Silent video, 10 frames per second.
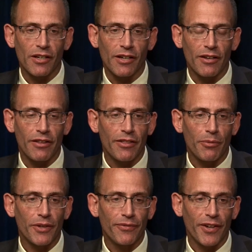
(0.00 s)
uh,
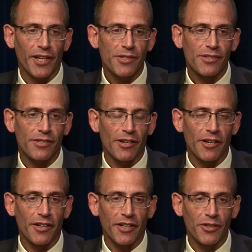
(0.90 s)
that we face
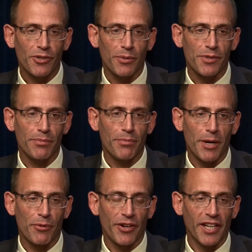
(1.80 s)
uh, in terms of
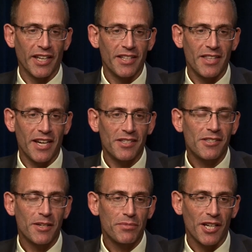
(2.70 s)
memory is that
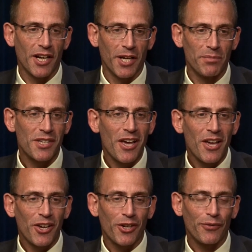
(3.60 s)
sometimes,
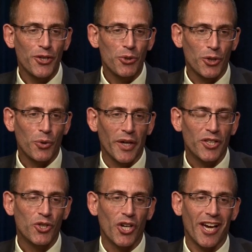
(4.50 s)
you know, if we do a
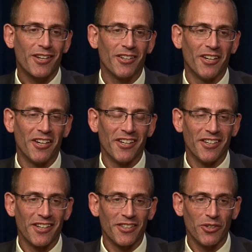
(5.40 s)
quick check
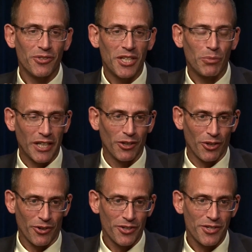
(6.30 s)
on, you know, did we
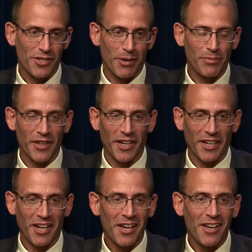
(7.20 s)
learn
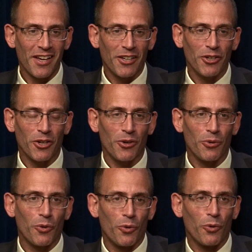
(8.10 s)
something, you
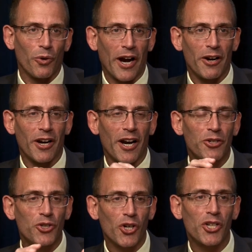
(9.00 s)
know, our, our
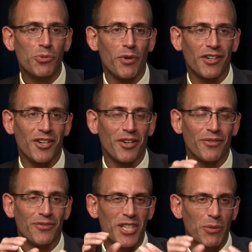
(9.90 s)
judgment
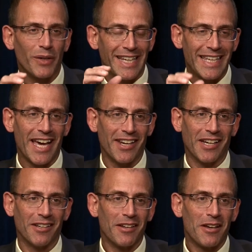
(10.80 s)
of did we get
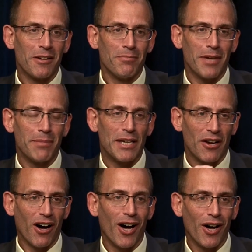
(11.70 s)
it may
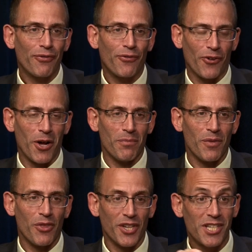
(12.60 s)
be off
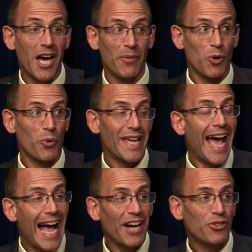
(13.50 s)
from the time where we
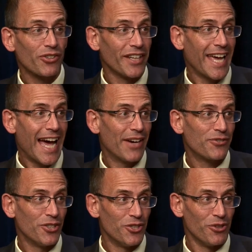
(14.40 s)
actually have
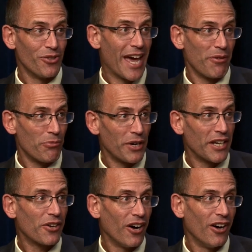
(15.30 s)
to do that
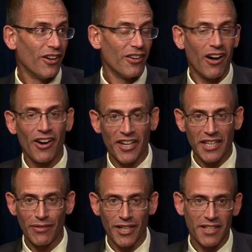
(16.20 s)
recall on a
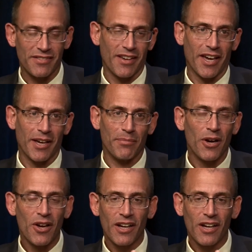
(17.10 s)
given exam